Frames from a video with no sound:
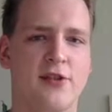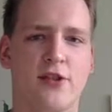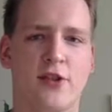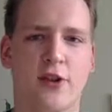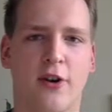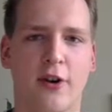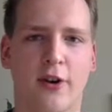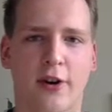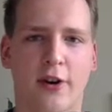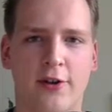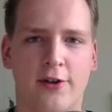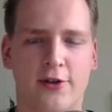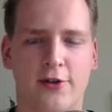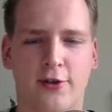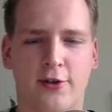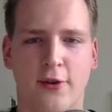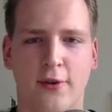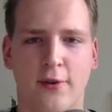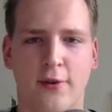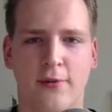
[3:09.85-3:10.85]
charge
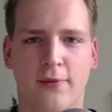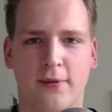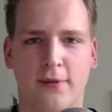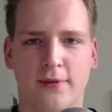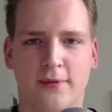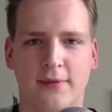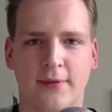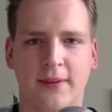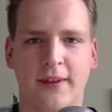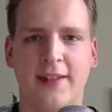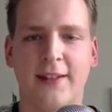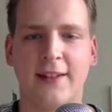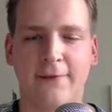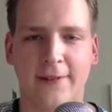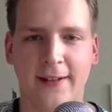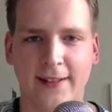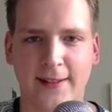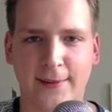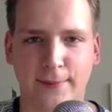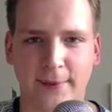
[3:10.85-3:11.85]
of the
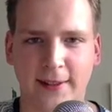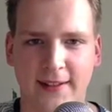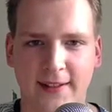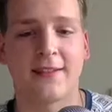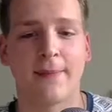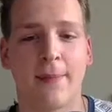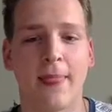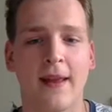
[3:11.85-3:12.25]
development.